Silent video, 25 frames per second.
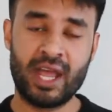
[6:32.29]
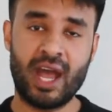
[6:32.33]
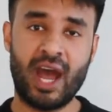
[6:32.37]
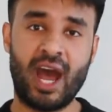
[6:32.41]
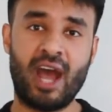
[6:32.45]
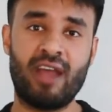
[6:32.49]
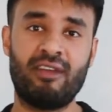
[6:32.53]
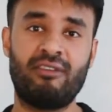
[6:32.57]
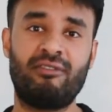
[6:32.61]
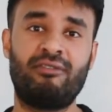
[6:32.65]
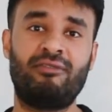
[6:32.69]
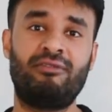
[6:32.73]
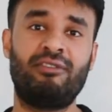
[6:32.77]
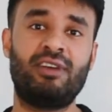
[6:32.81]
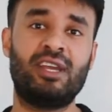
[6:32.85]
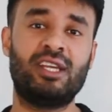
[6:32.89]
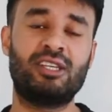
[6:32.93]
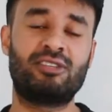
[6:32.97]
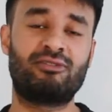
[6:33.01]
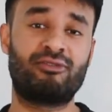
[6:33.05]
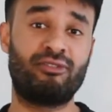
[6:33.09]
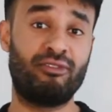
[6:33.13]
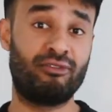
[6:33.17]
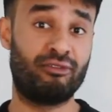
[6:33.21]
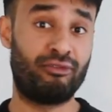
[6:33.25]
I
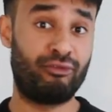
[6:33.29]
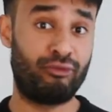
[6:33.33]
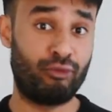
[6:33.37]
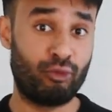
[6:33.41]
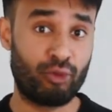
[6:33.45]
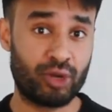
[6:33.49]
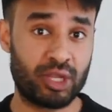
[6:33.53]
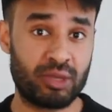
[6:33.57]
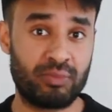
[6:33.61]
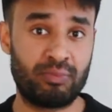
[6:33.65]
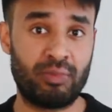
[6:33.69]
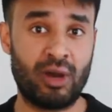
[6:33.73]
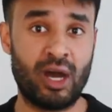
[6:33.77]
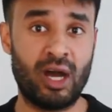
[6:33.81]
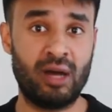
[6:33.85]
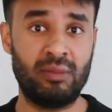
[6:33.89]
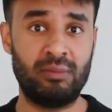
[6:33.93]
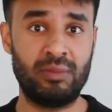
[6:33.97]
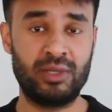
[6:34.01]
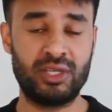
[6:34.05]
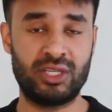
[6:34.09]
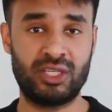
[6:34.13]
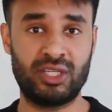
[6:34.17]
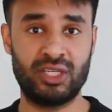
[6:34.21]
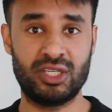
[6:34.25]
faced from 40
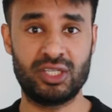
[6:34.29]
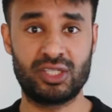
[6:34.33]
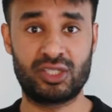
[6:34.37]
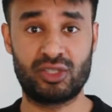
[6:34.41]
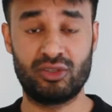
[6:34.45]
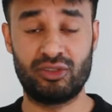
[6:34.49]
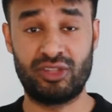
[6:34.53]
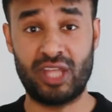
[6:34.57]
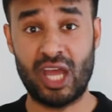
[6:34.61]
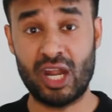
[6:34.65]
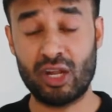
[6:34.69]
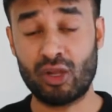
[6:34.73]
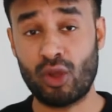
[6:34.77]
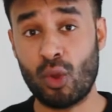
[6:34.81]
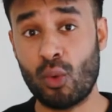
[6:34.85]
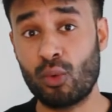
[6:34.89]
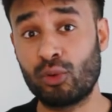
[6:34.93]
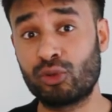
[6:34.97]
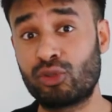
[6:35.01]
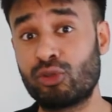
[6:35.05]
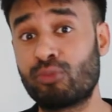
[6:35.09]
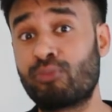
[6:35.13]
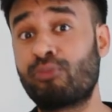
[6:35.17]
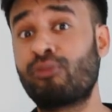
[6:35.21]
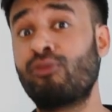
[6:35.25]
publishers to then go on
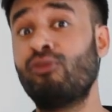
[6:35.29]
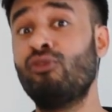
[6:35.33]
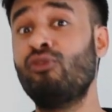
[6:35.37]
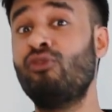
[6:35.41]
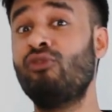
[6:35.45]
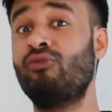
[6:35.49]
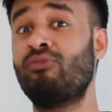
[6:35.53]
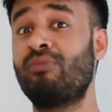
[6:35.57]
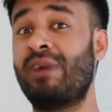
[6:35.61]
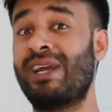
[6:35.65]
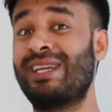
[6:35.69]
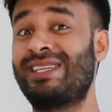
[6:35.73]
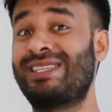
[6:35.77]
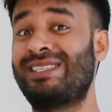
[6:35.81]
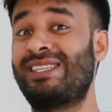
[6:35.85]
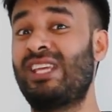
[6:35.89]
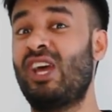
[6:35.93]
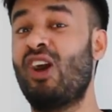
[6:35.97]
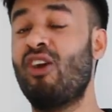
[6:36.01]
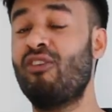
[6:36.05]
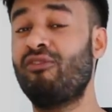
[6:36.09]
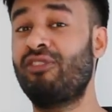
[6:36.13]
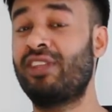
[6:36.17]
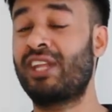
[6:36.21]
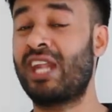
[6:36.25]
to prove
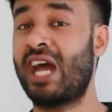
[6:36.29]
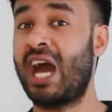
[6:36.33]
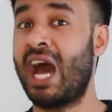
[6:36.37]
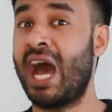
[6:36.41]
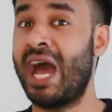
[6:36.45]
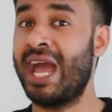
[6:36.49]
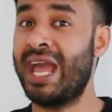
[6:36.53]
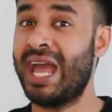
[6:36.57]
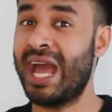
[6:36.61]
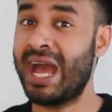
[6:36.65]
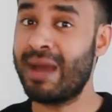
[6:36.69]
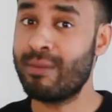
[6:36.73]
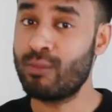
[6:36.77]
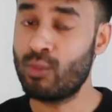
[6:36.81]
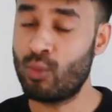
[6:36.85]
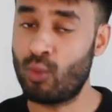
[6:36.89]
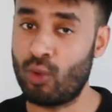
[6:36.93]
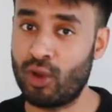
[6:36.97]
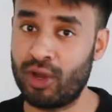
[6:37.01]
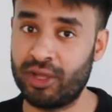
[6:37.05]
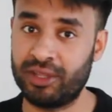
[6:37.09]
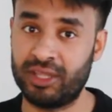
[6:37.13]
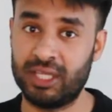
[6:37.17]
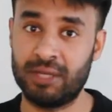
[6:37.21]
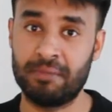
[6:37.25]
myself that I am
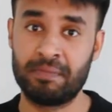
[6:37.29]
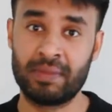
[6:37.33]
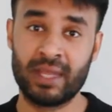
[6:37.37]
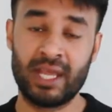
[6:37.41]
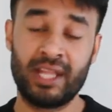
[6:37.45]
worthy,